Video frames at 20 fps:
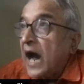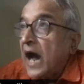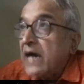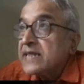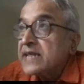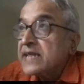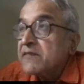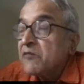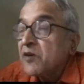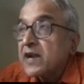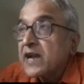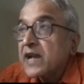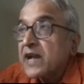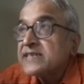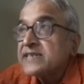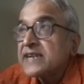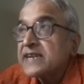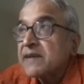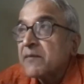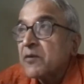I think what I
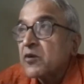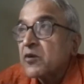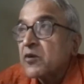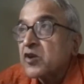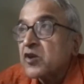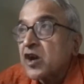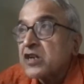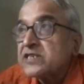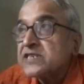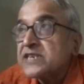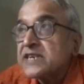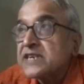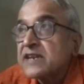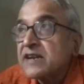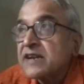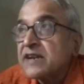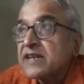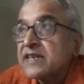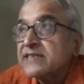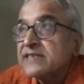said about logical
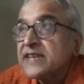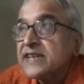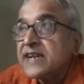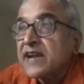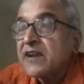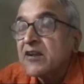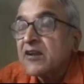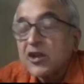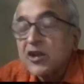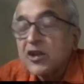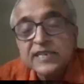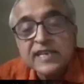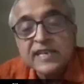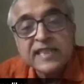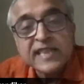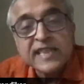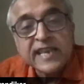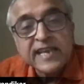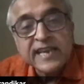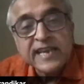reasoning and logical
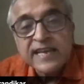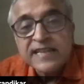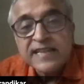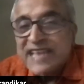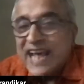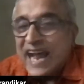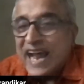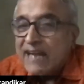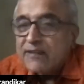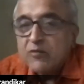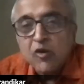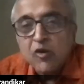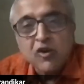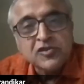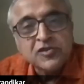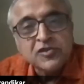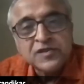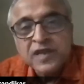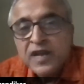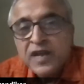thinking, that
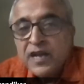goes